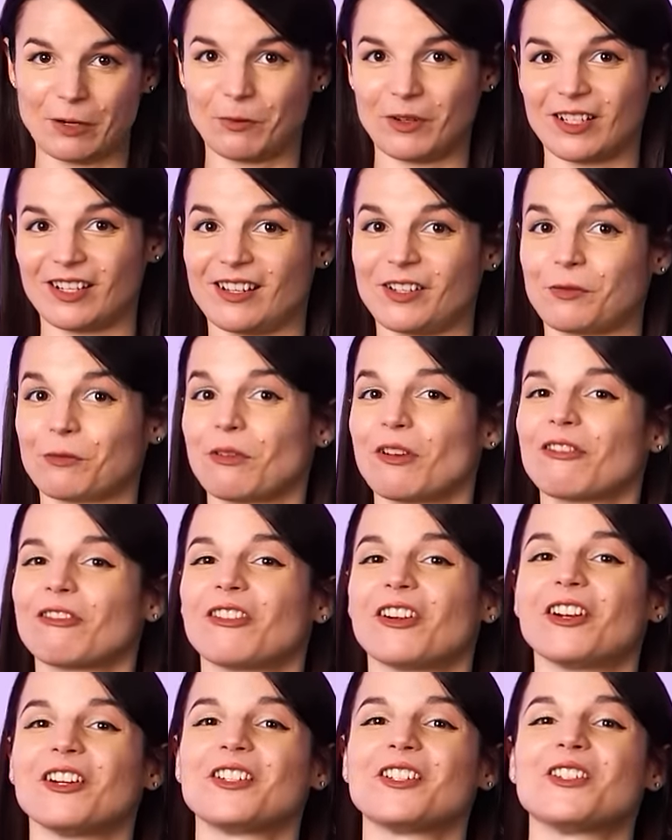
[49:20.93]
which is
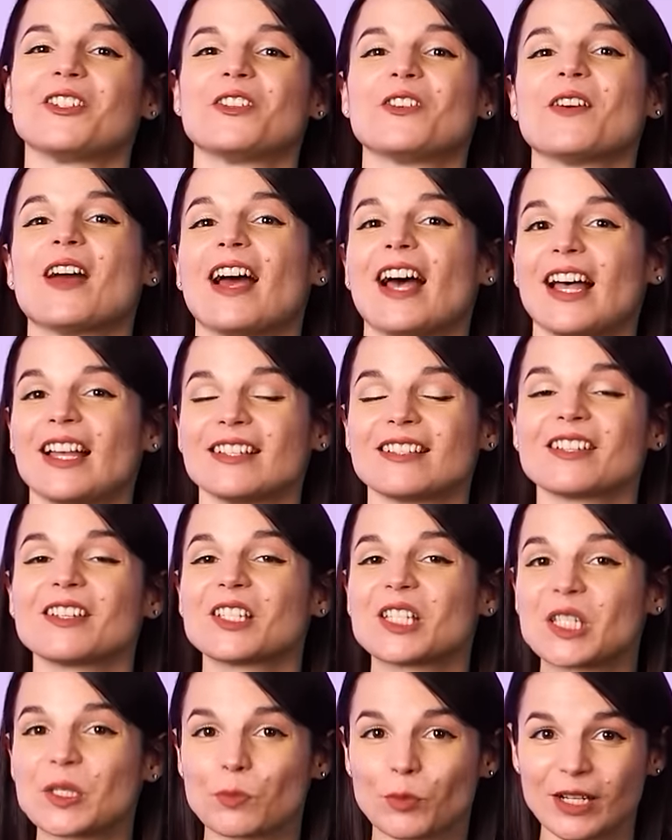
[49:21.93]
referred to as
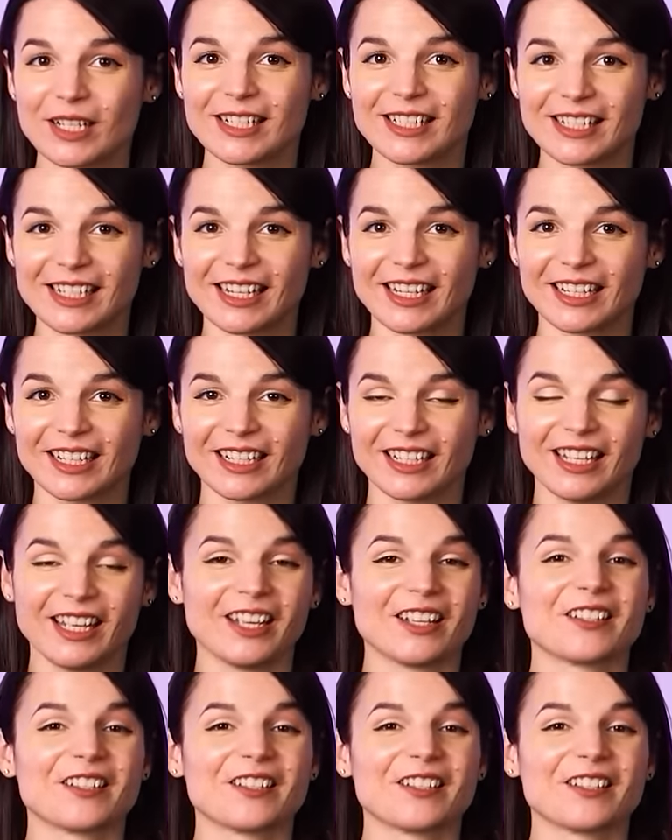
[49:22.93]
sprinting.